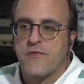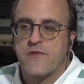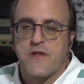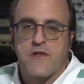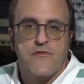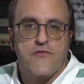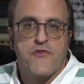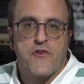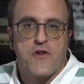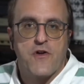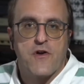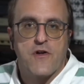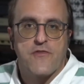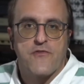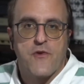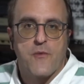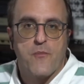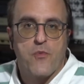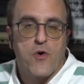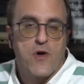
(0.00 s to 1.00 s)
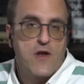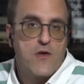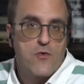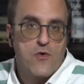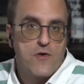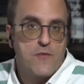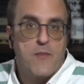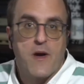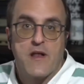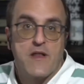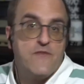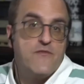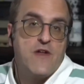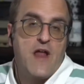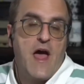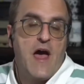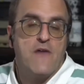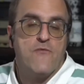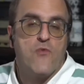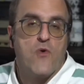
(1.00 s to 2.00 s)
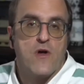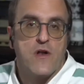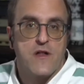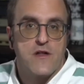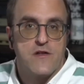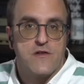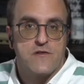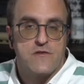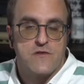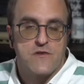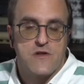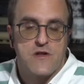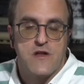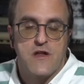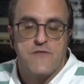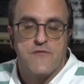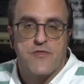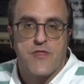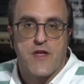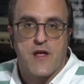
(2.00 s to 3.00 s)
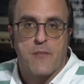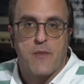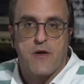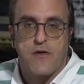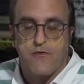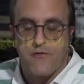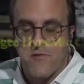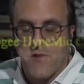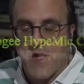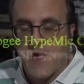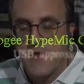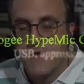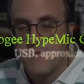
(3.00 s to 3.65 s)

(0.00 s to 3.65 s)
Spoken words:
consider at some point, or you might even have one and didn't even think about using it.